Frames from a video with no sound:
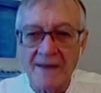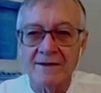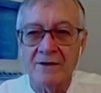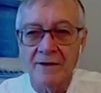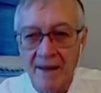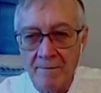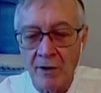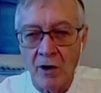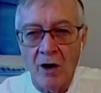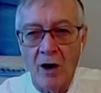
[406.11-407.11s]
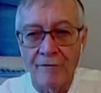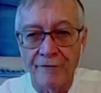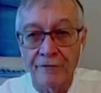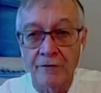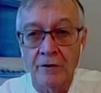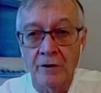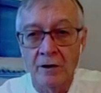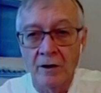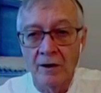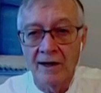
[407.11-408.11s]
by the number of
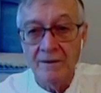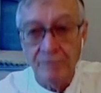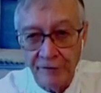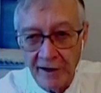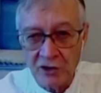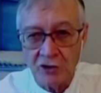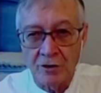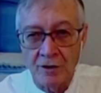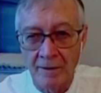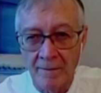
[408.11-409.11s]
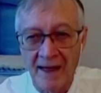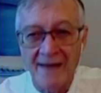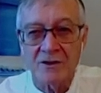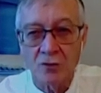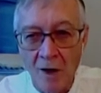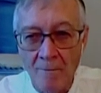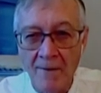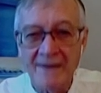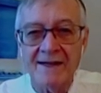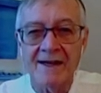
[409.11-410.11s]
infection has
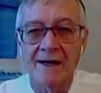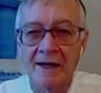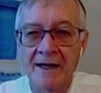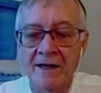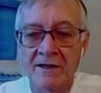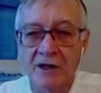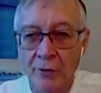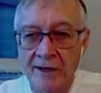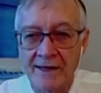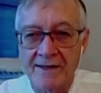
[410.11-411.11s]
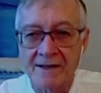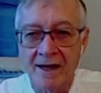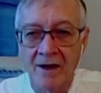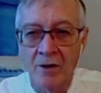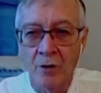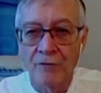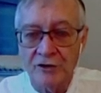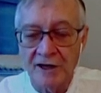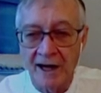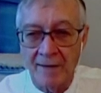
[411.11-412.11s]
dramatically decreased
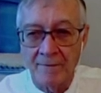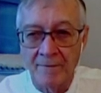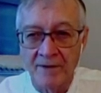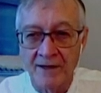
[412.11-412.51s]
over time,